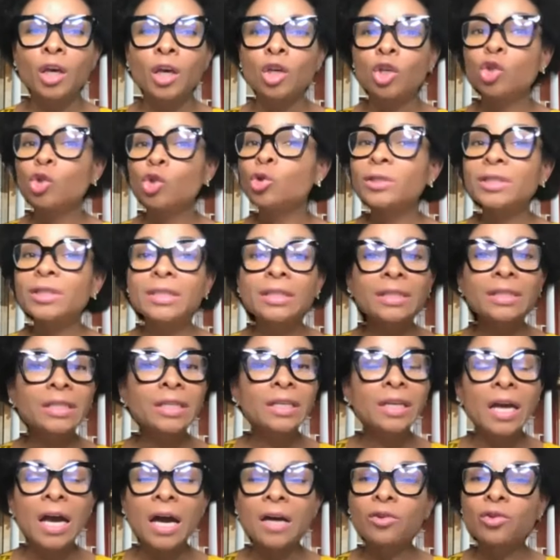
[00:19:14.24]

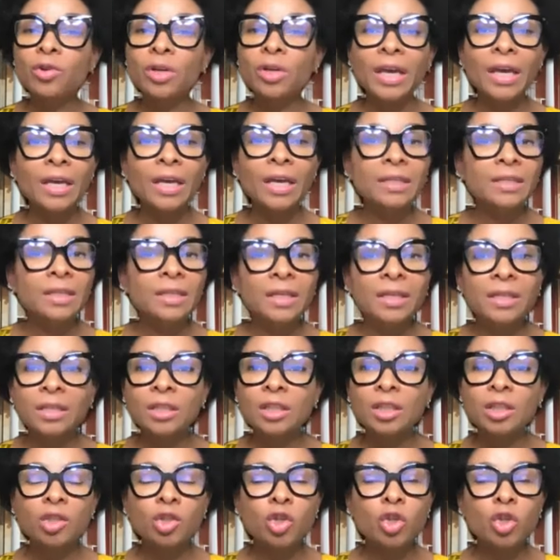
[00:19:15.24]
UCT aggregated
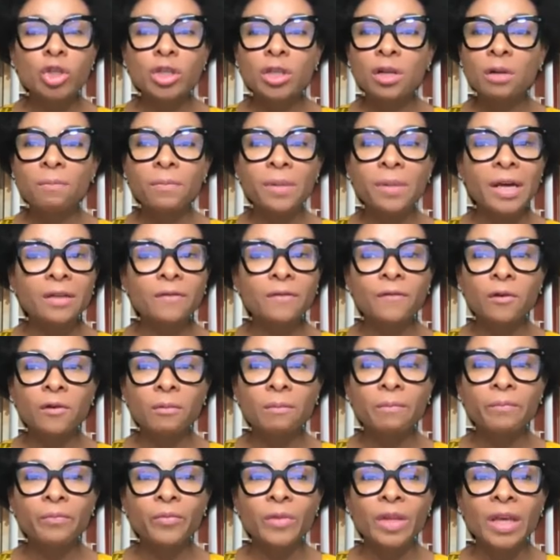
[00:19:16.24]
institutional
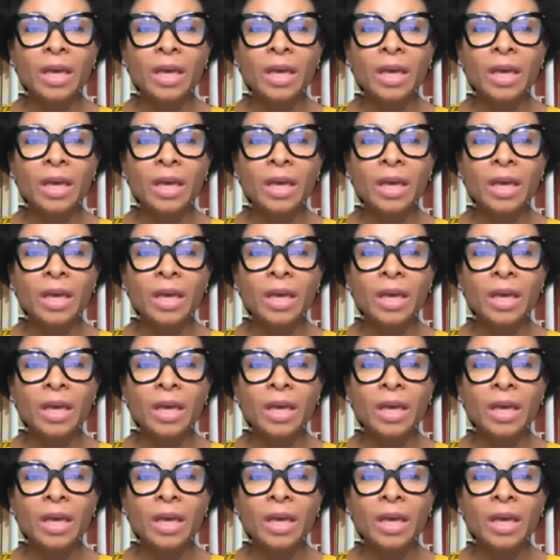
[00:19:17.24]
platform